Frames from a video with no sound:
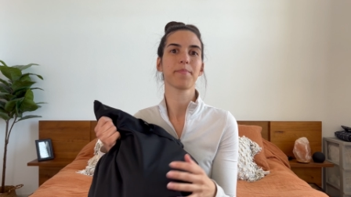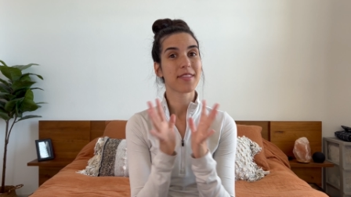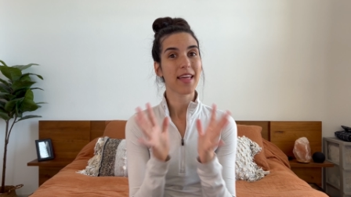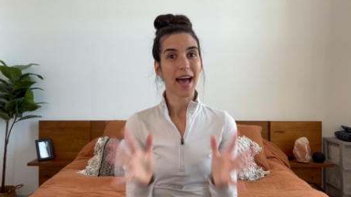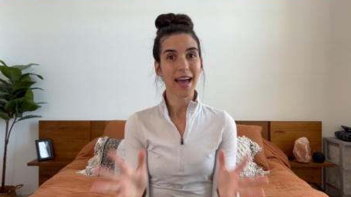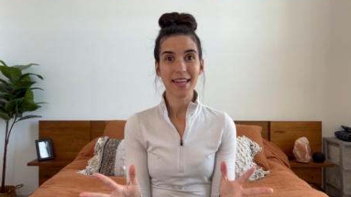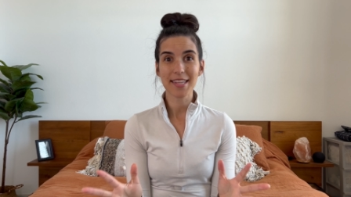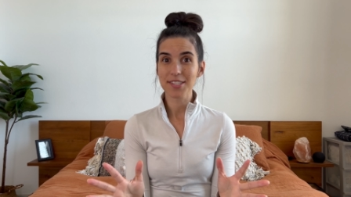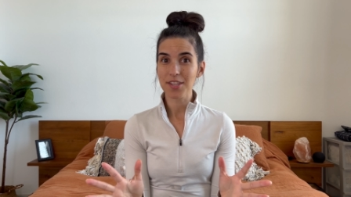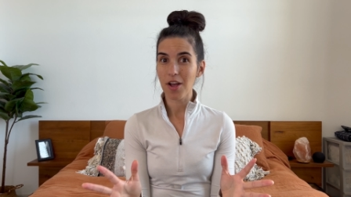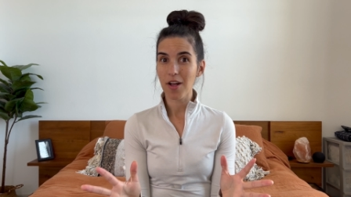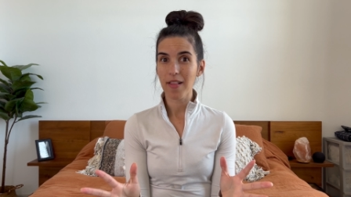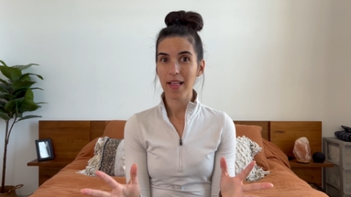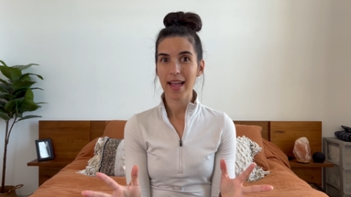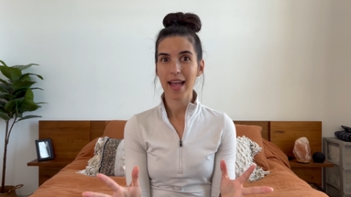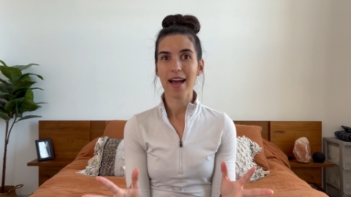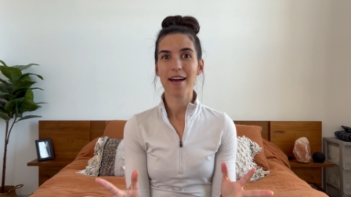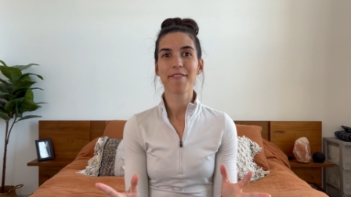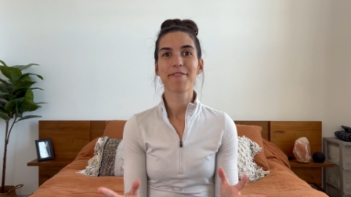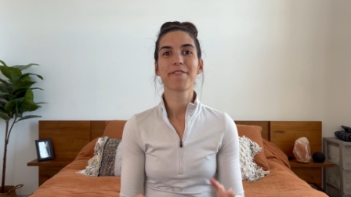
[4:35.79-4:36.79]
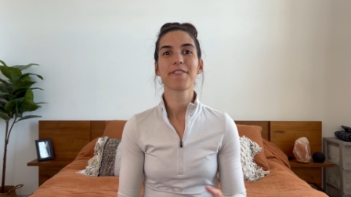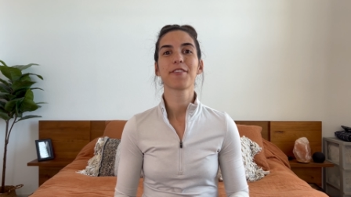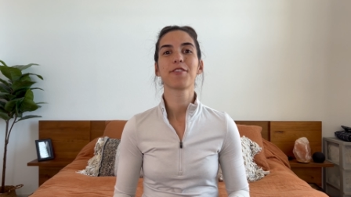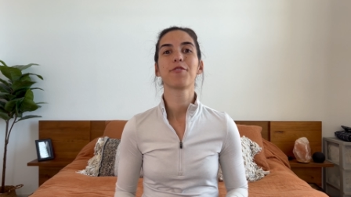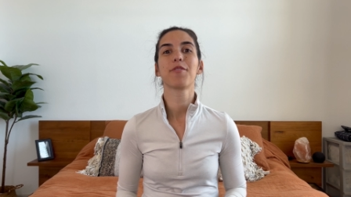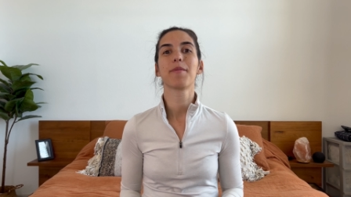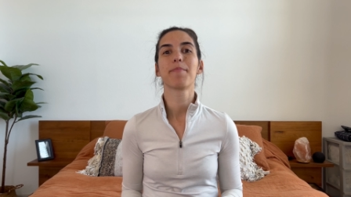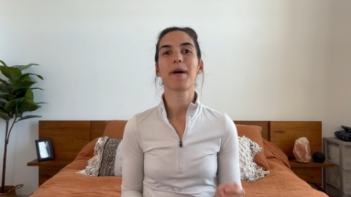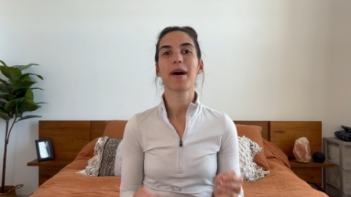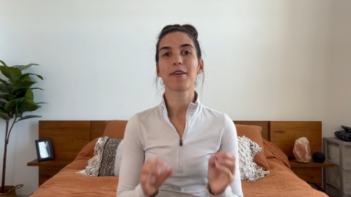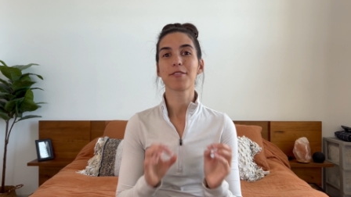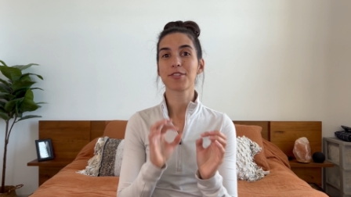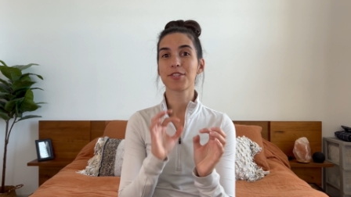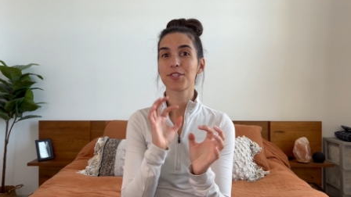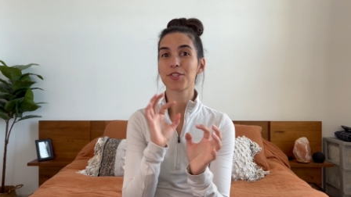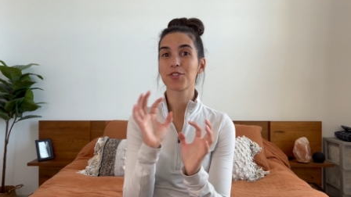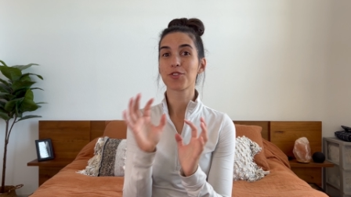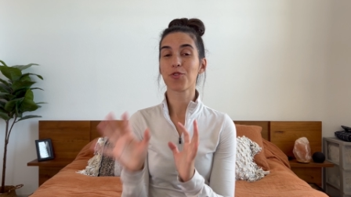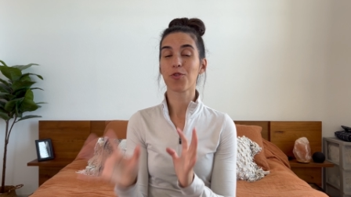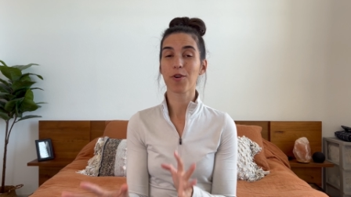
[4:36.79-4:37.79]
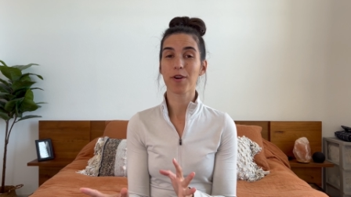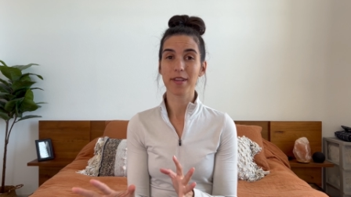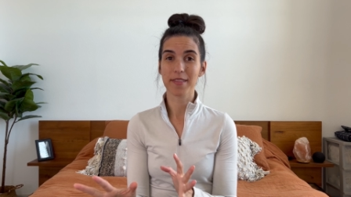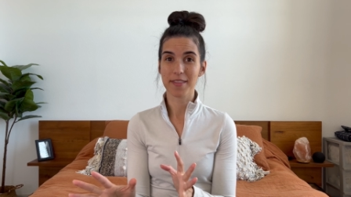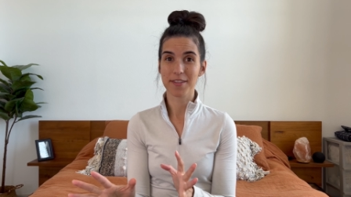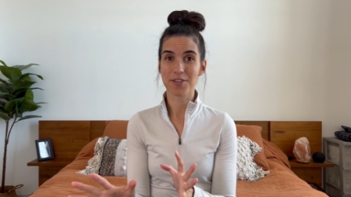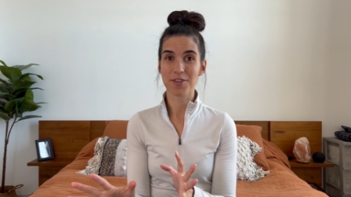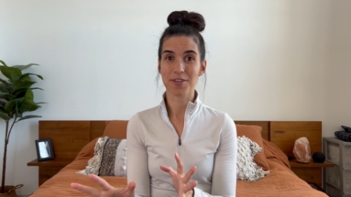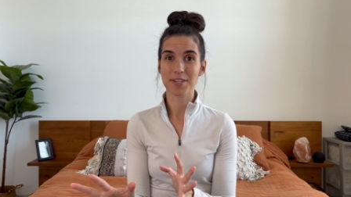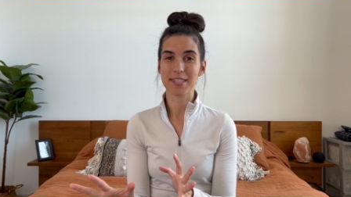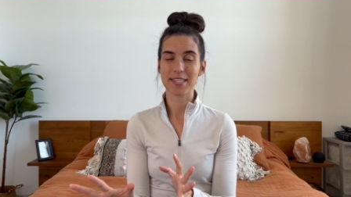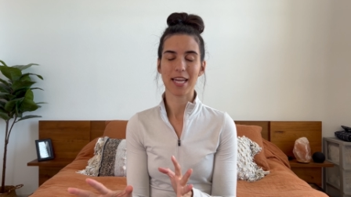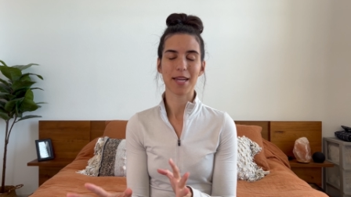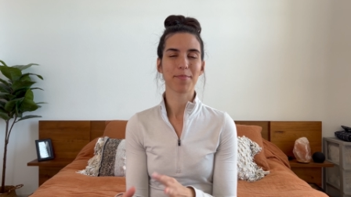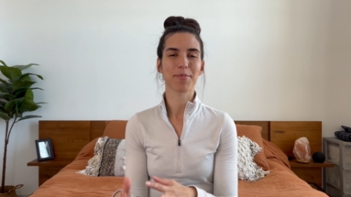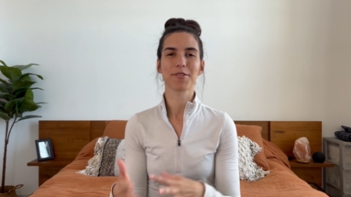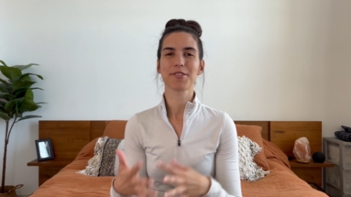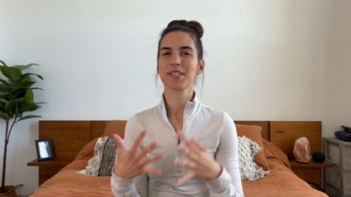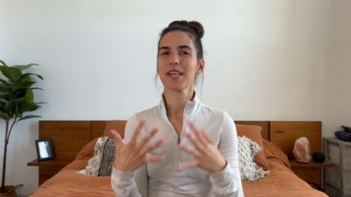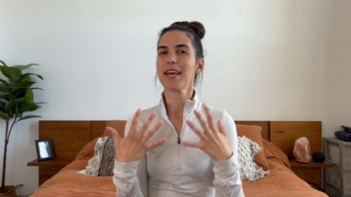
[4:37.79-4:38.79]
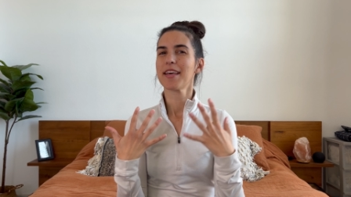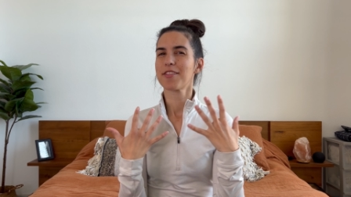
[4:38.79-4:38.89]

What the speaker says: That is all I have for you about storing the dirty diapers.